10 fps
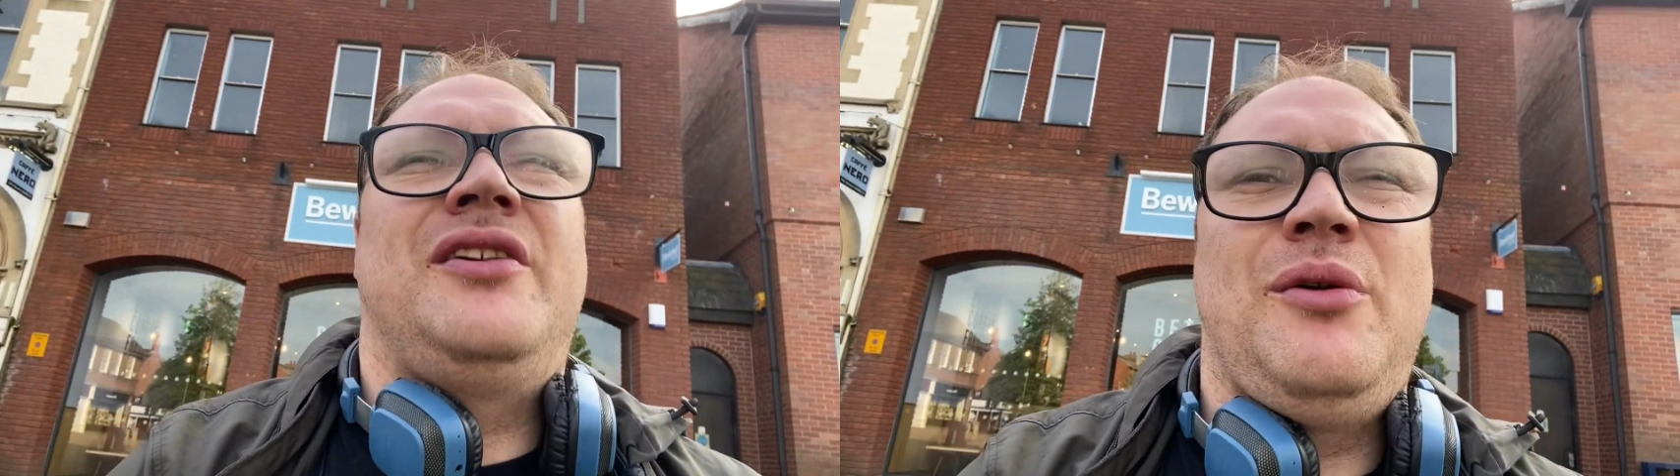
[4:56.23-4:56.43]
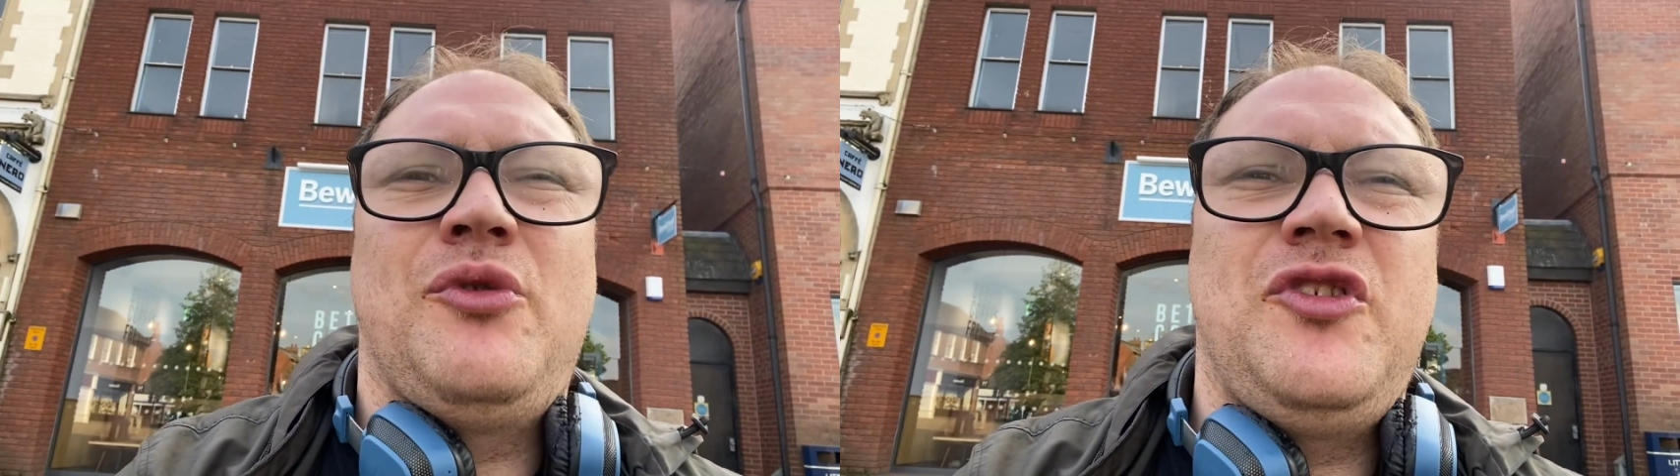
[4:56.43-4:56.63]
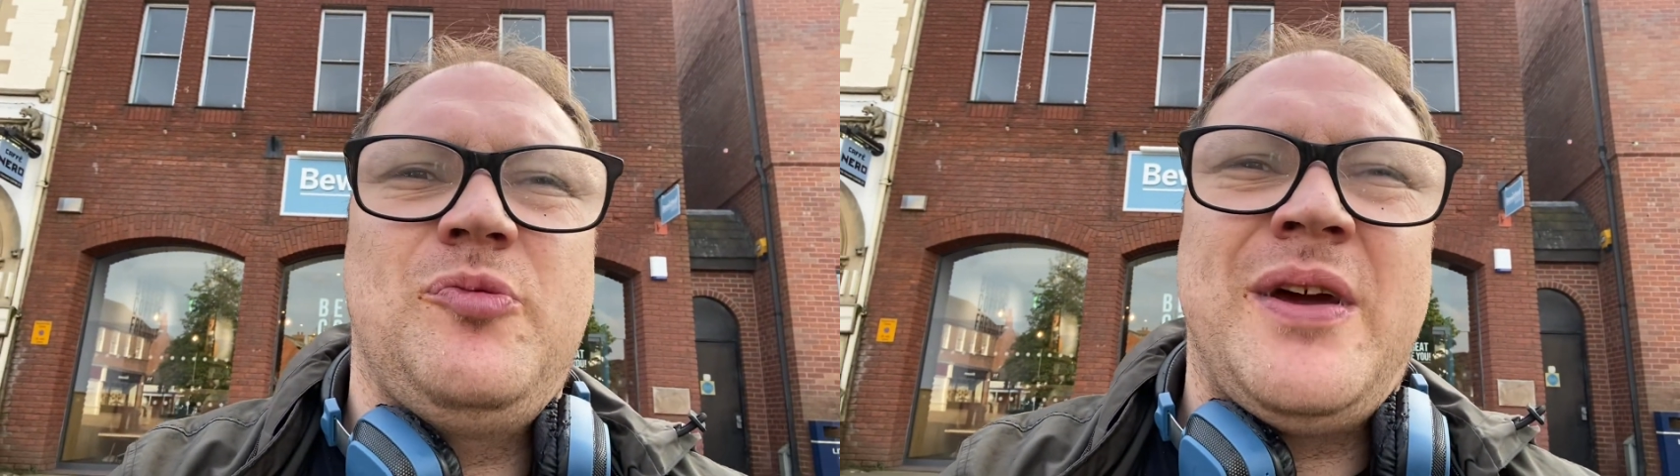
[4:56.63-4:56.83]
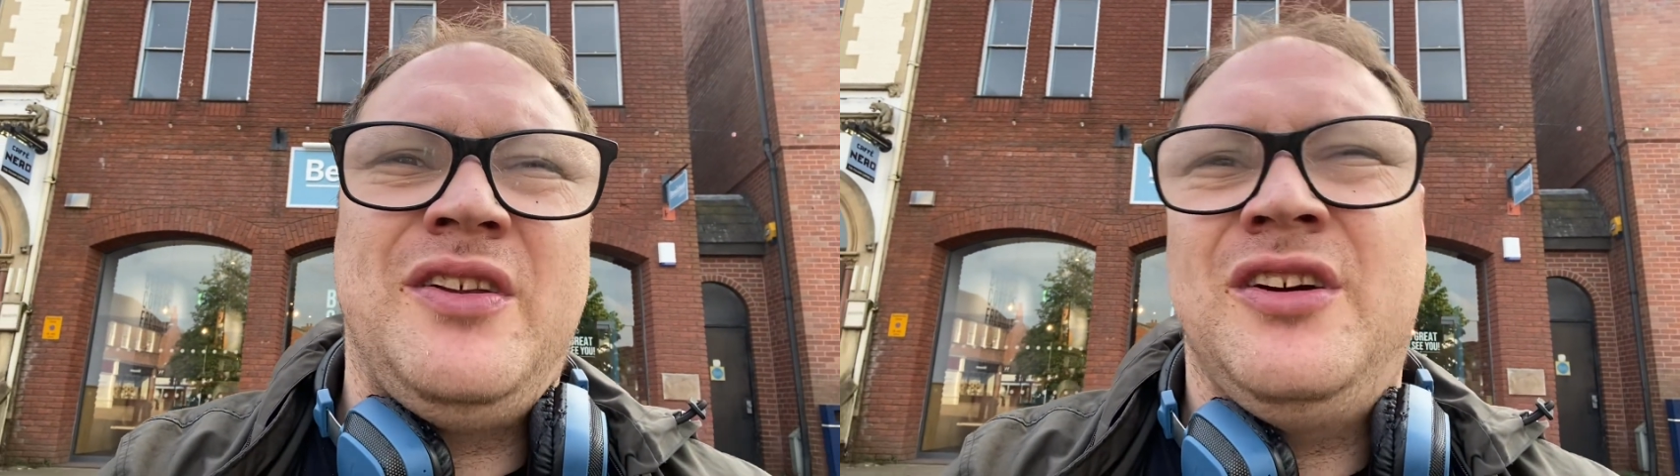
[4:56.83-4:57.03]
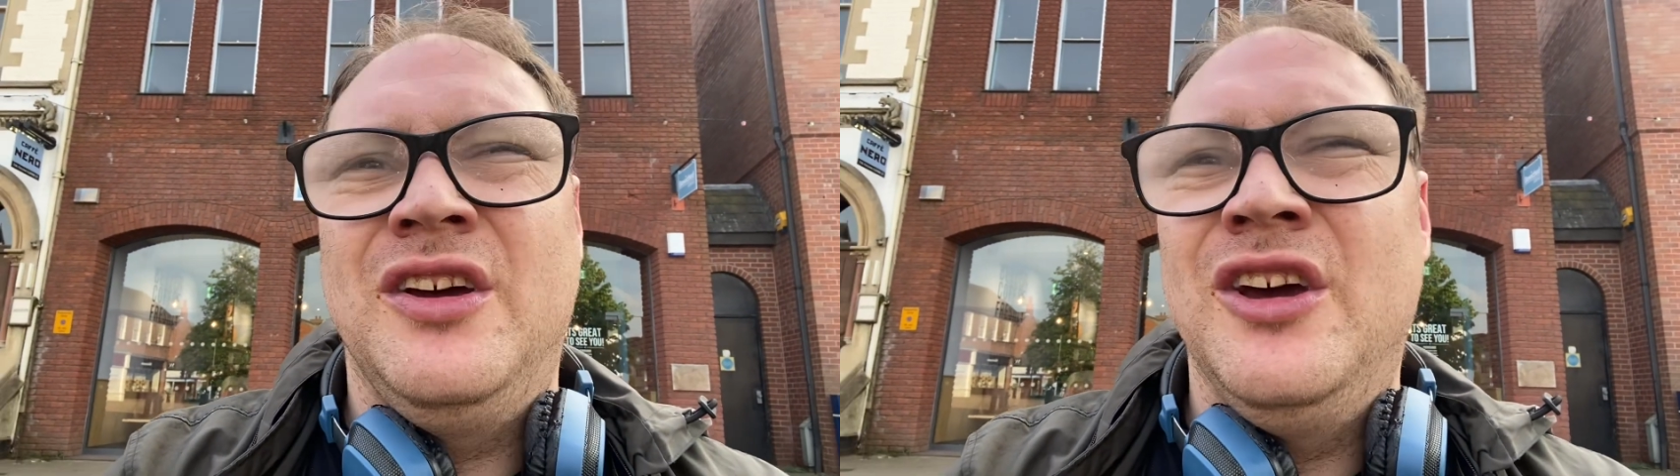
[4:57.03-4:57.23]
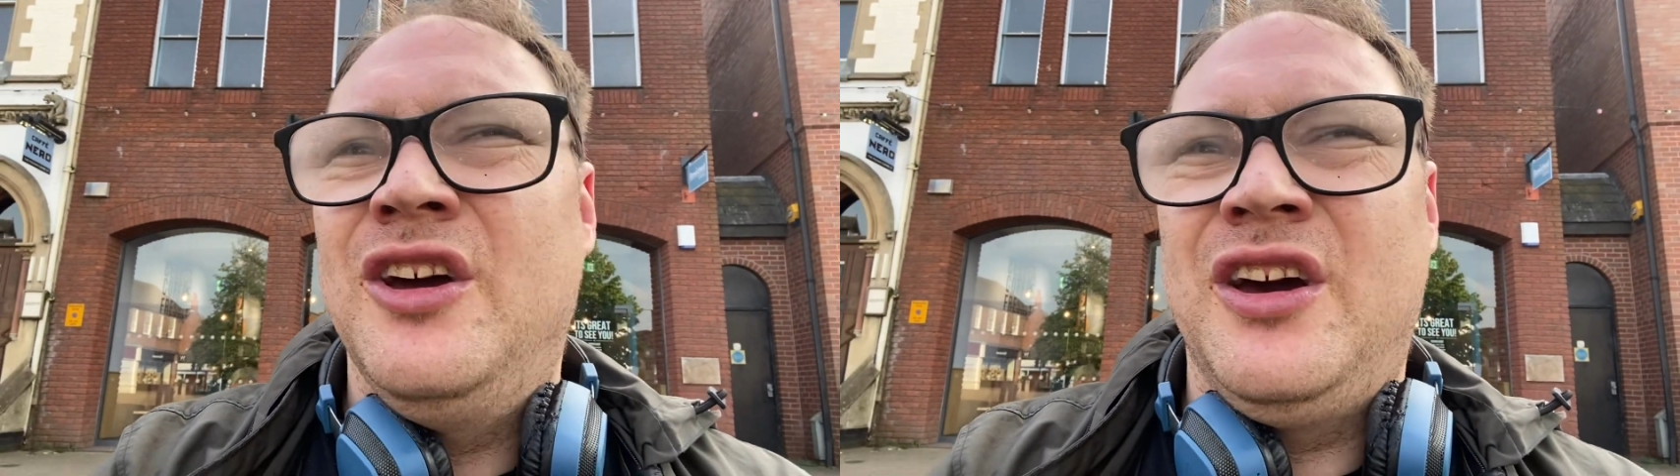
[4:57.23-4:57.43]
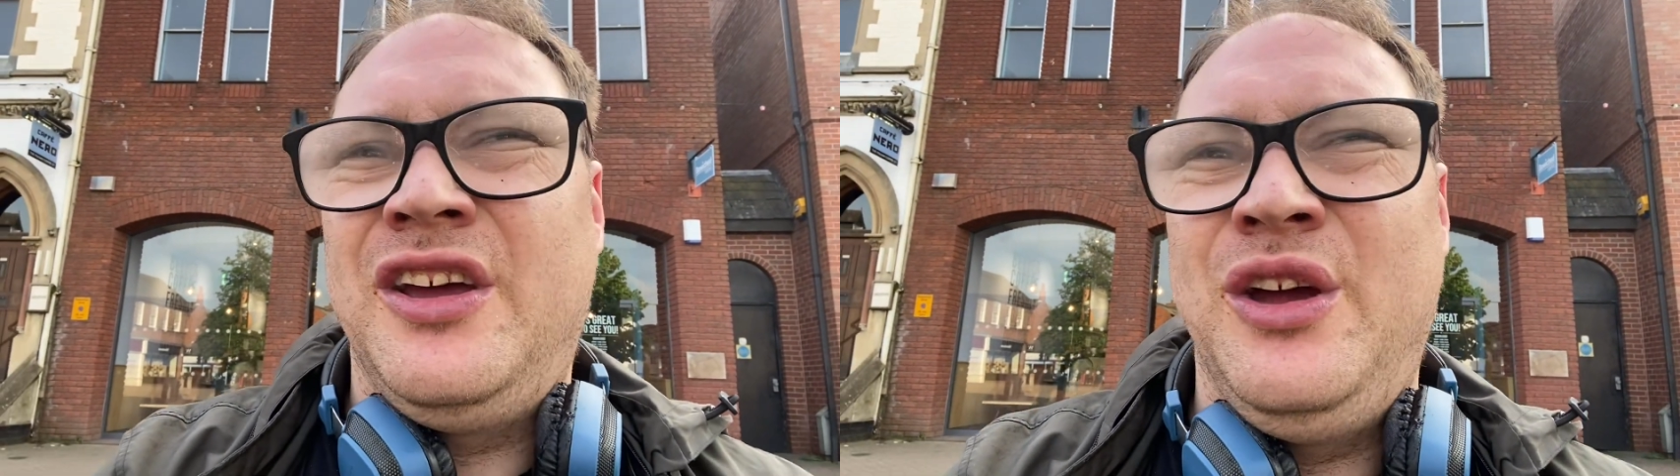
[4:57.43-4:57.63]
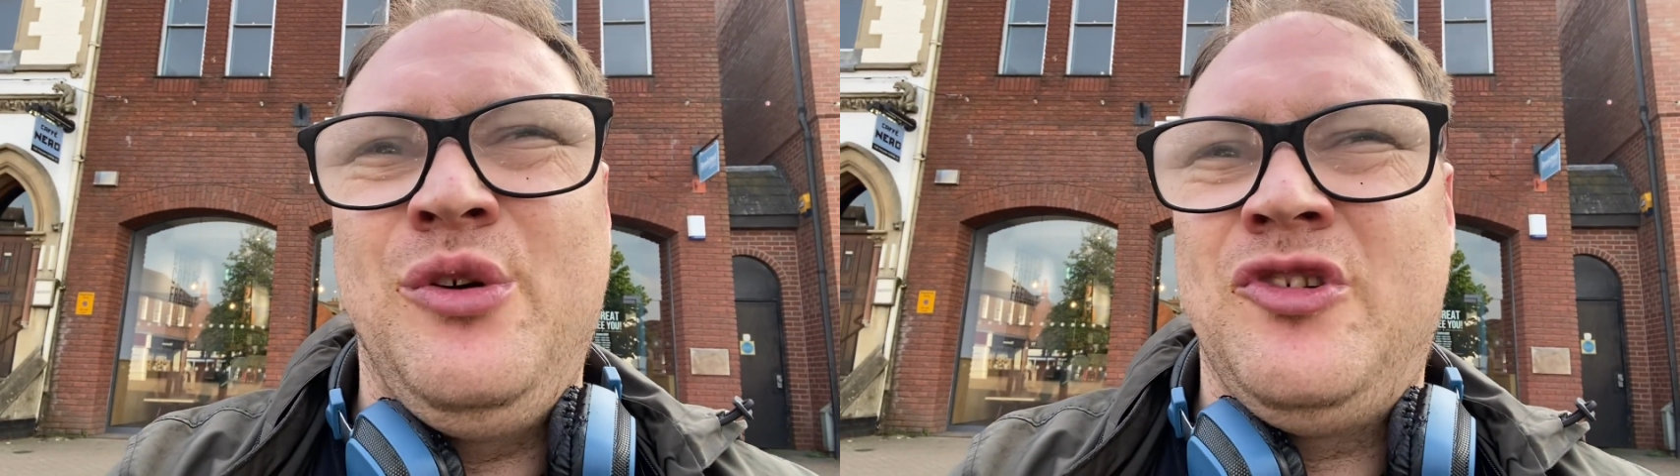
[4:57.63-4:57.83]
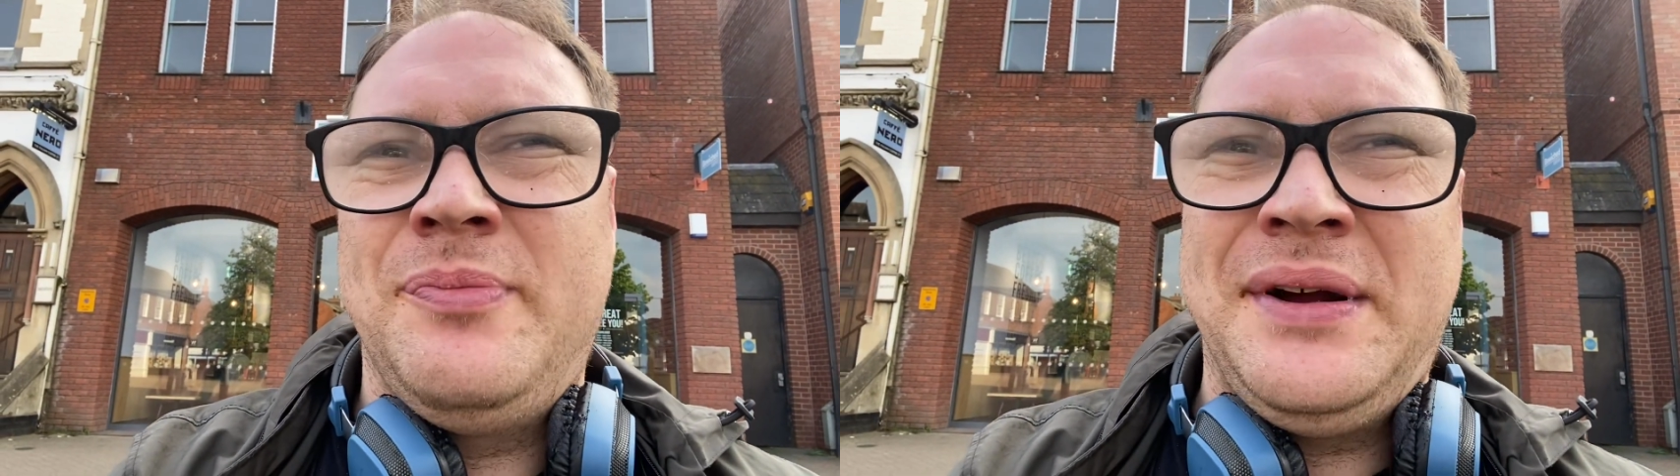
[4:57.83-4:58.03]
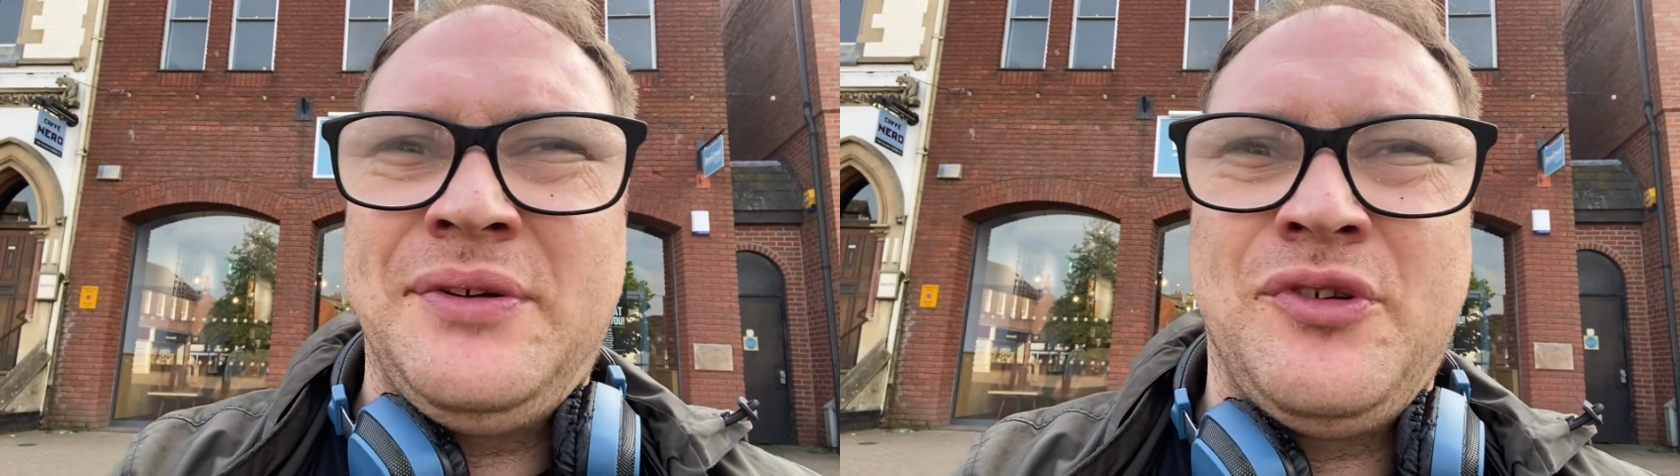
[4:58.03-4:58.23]
I don't want to spend a, a huge
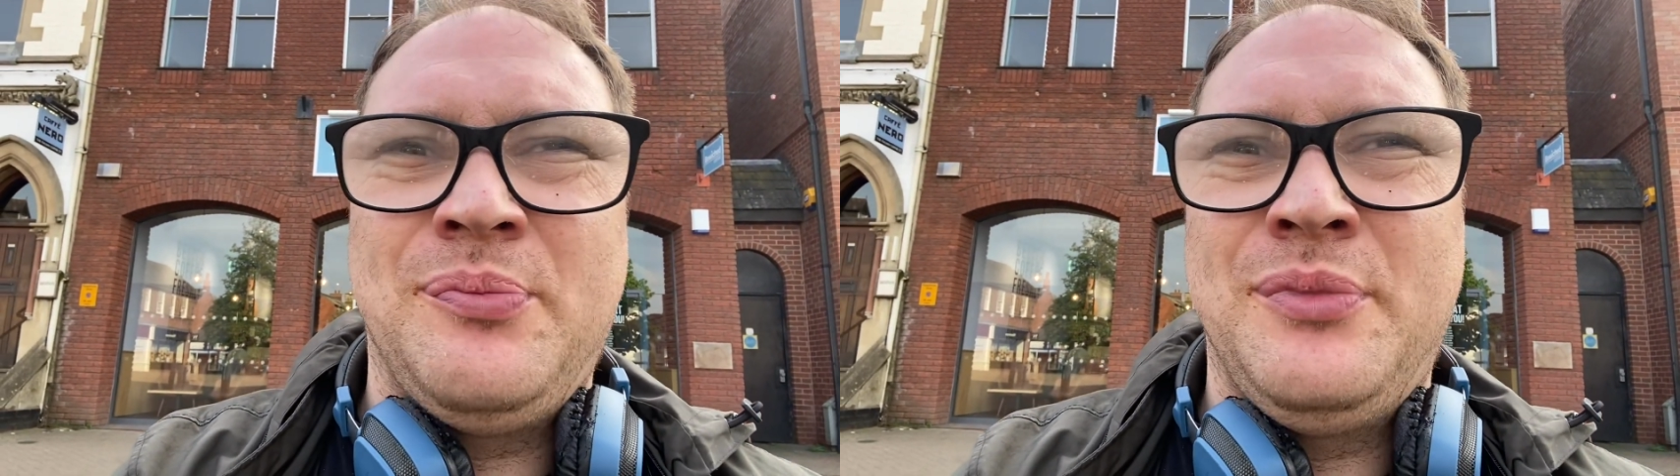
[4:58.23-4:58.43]
amount on